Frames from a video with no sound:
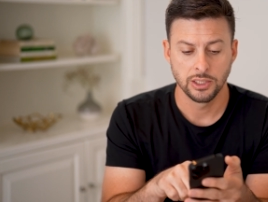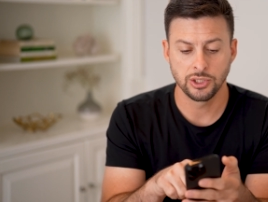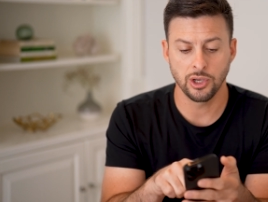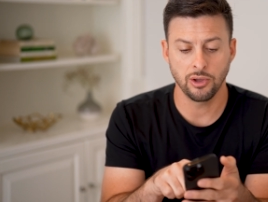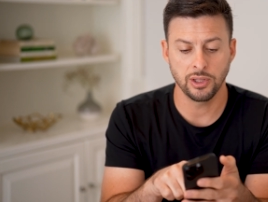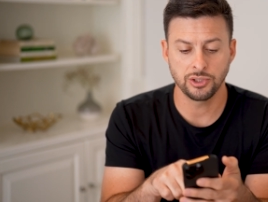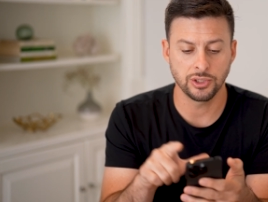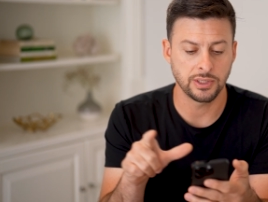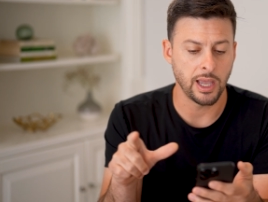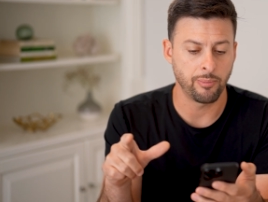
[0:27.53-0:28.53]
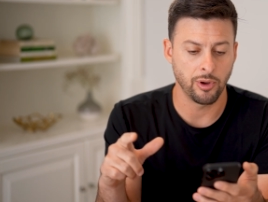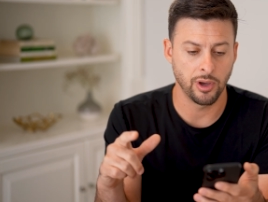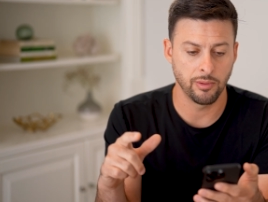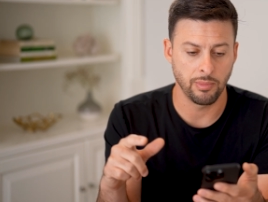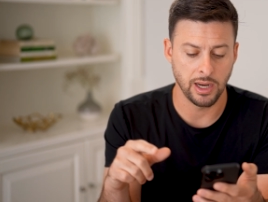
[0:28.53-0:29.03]
So let's just tap
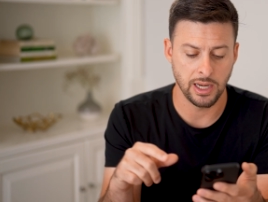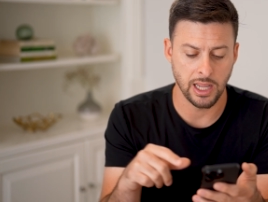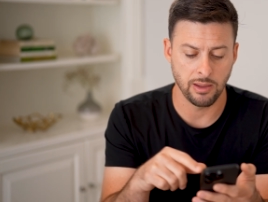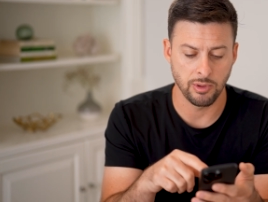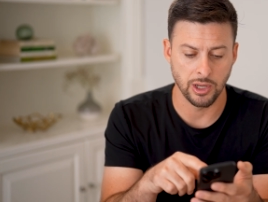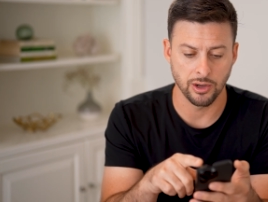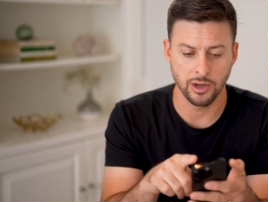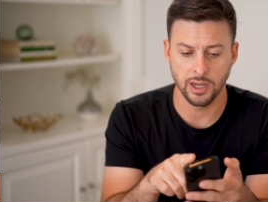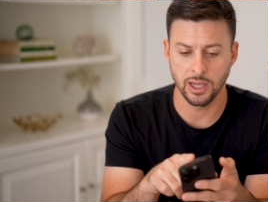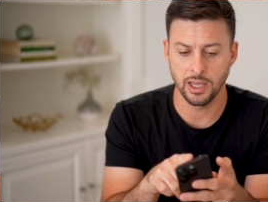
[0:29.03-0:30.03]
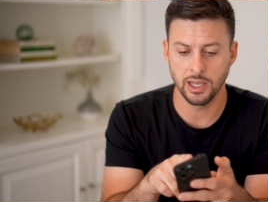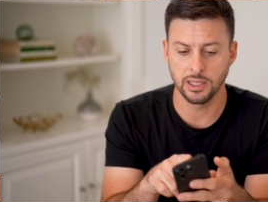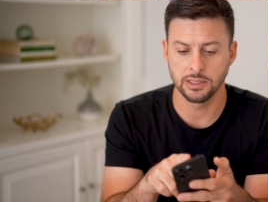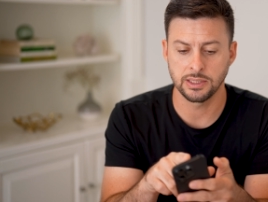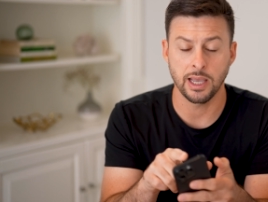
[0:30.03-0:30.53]
on my name here
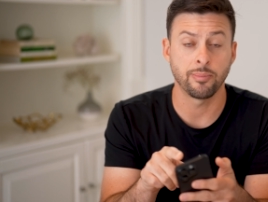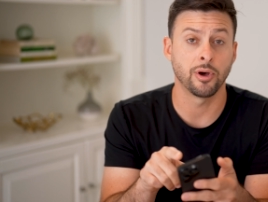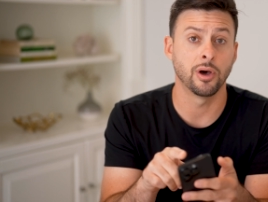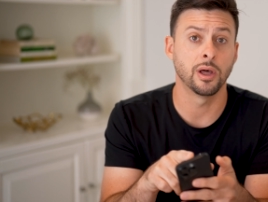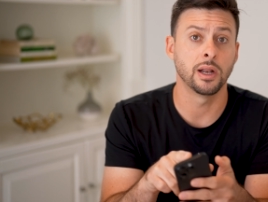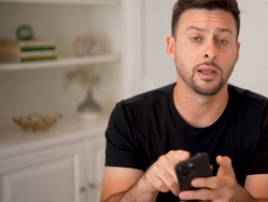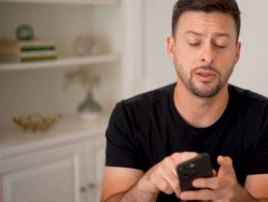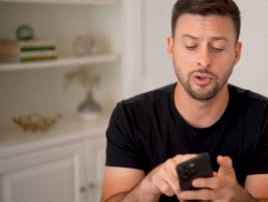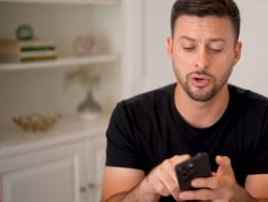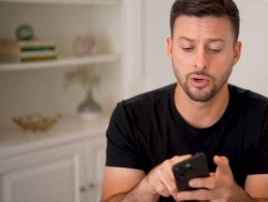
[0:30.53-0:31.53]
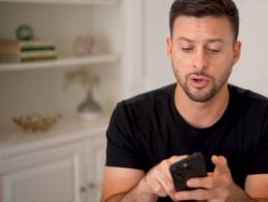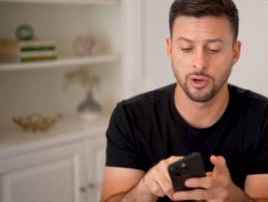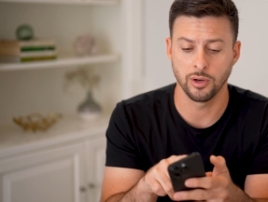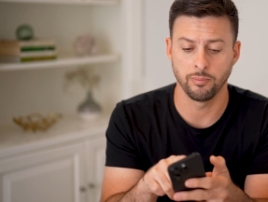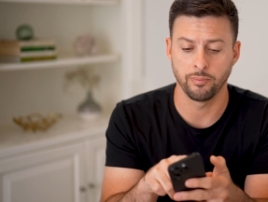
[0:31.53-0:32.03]
and tap on
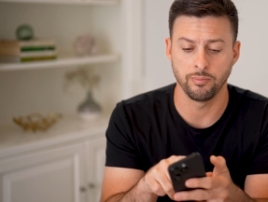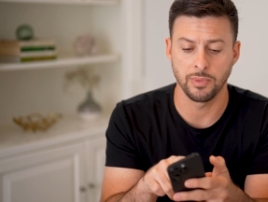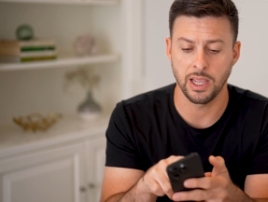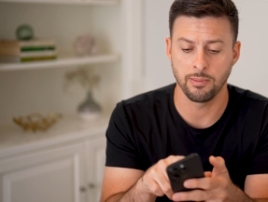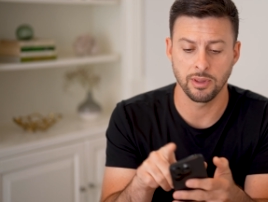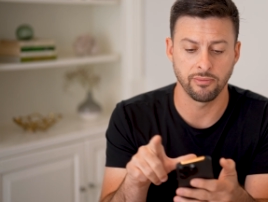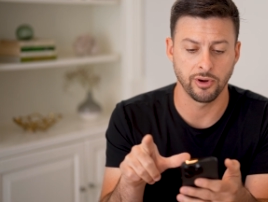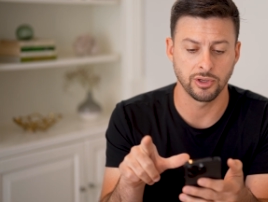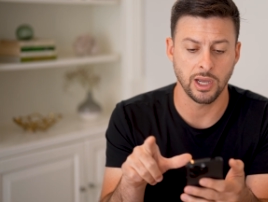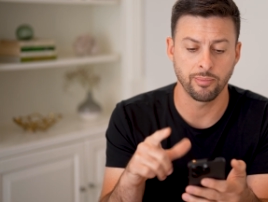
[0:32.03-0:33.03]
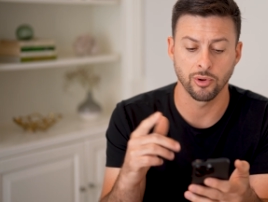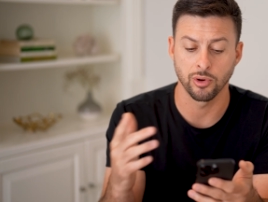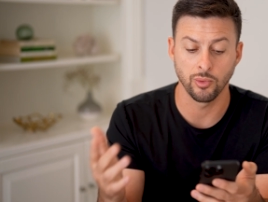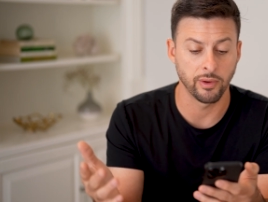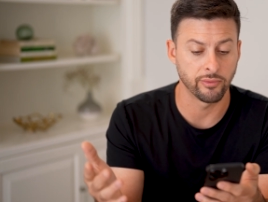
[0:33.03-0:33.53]
your name at the very top or
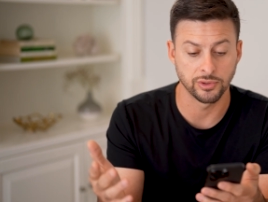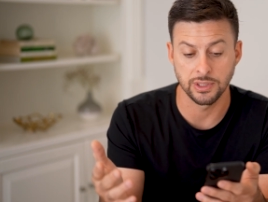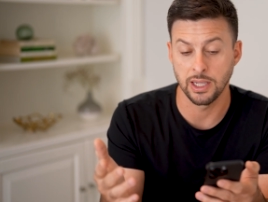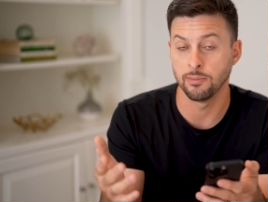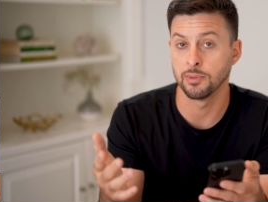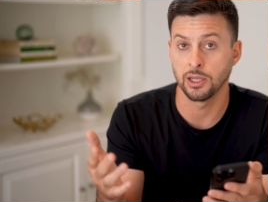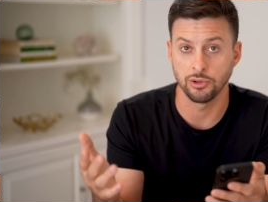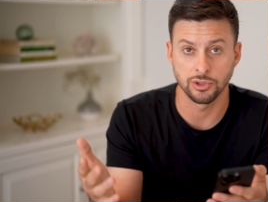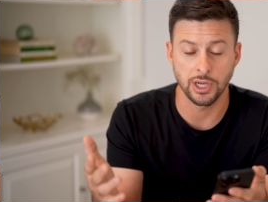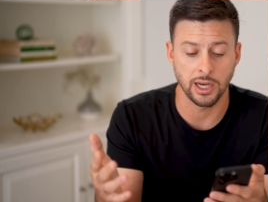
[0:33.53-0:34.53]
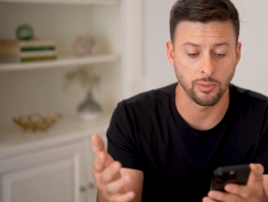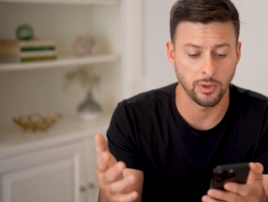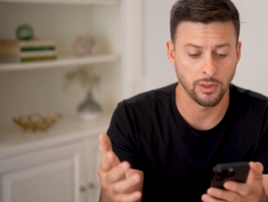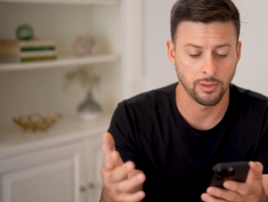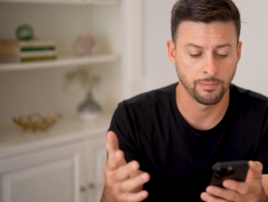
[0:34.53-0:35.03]
whoever's name that you're chatting
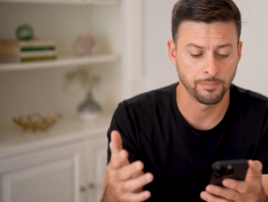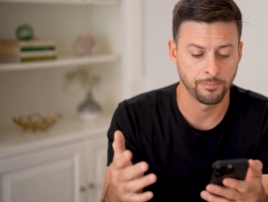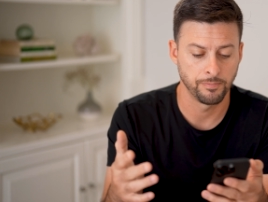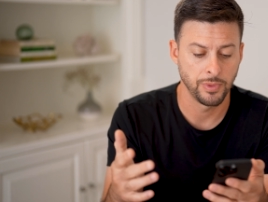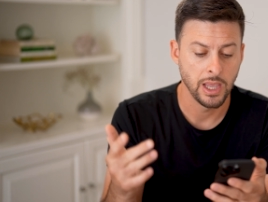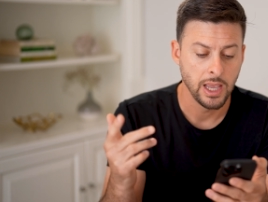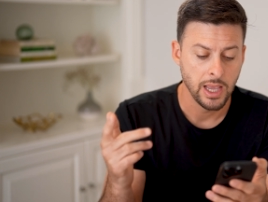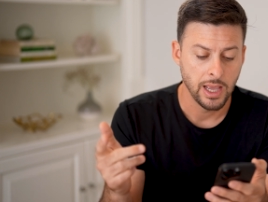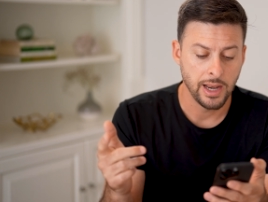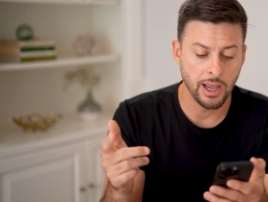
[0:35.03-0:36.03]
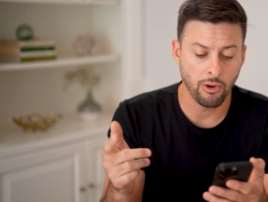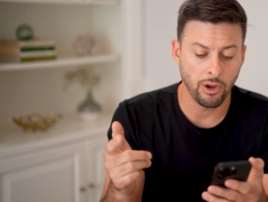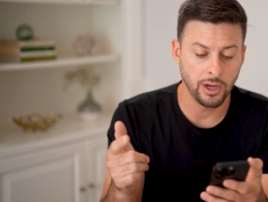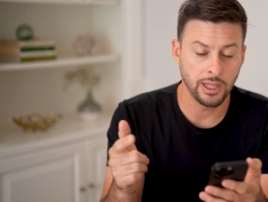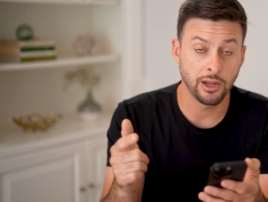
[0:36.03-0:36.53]
with. Now
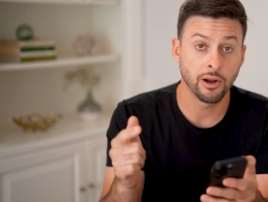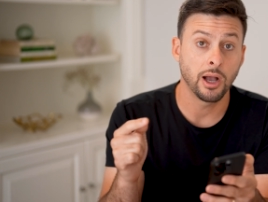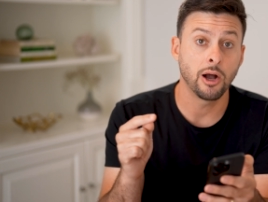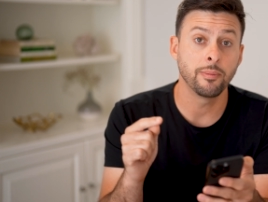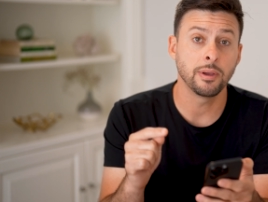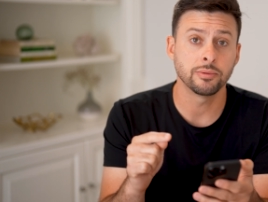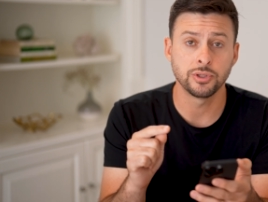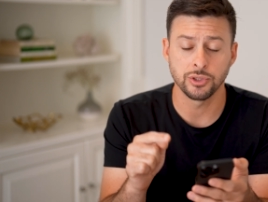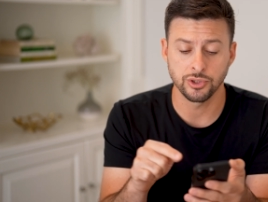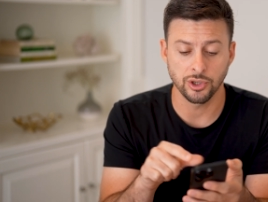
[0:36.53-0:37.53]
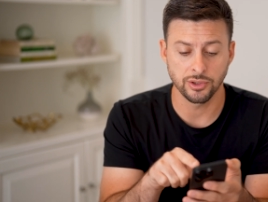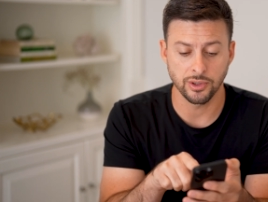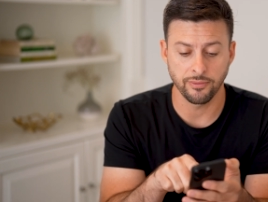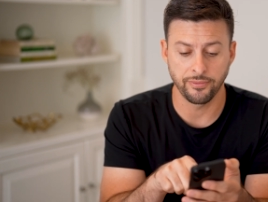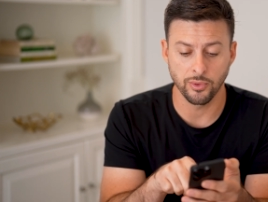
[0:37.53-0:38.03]
on here, I'll be able to search
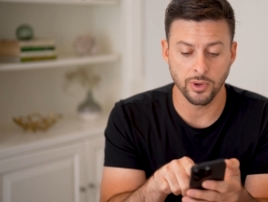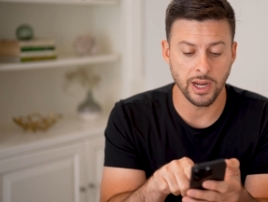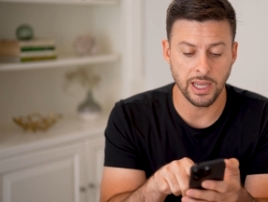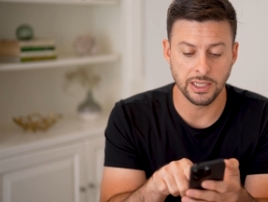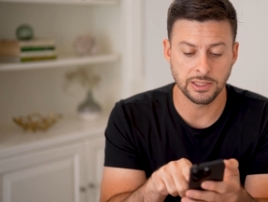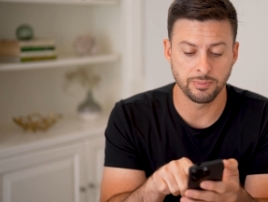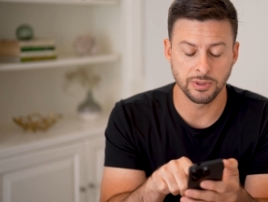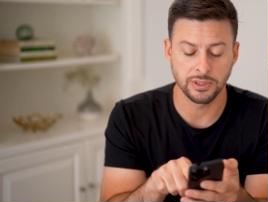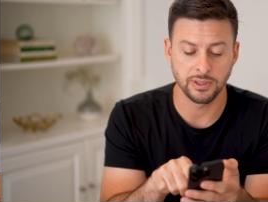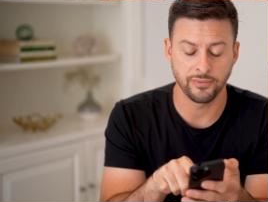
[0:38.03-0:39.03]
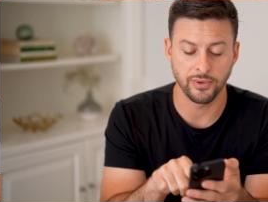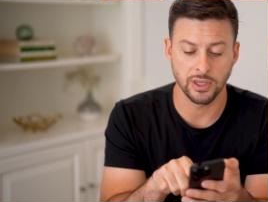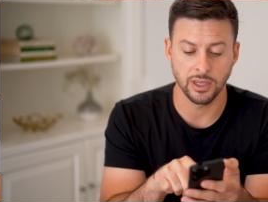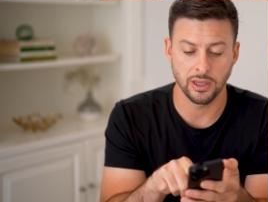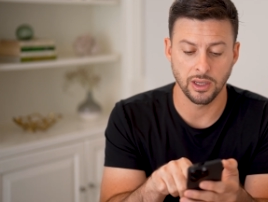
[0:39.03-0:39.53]
for a
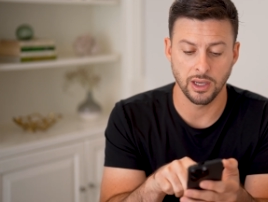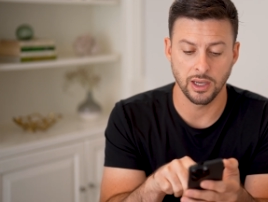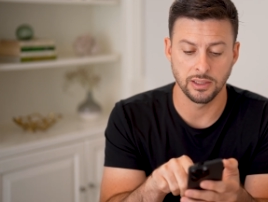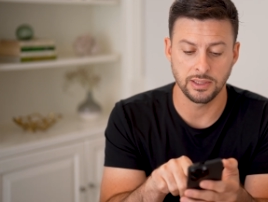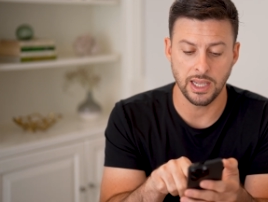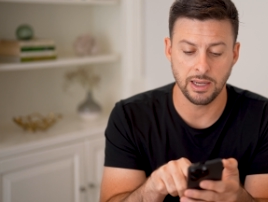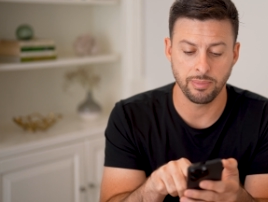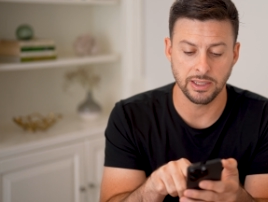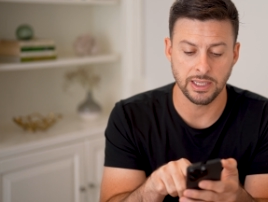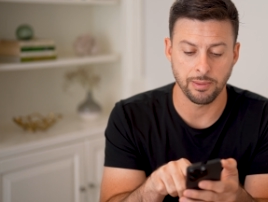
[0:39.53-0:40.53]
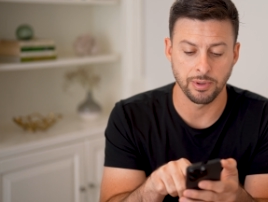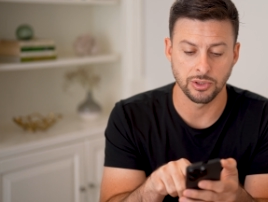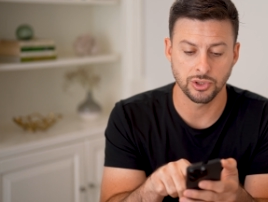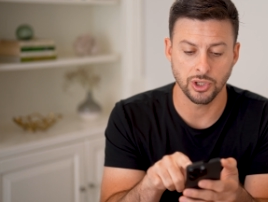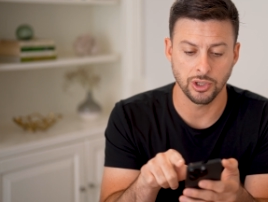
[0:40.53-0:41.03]
specific uh, date by tapping
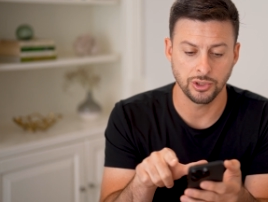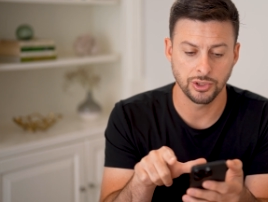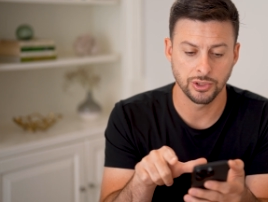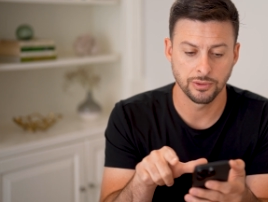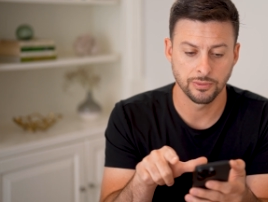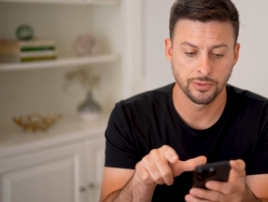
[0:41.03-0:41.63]
search.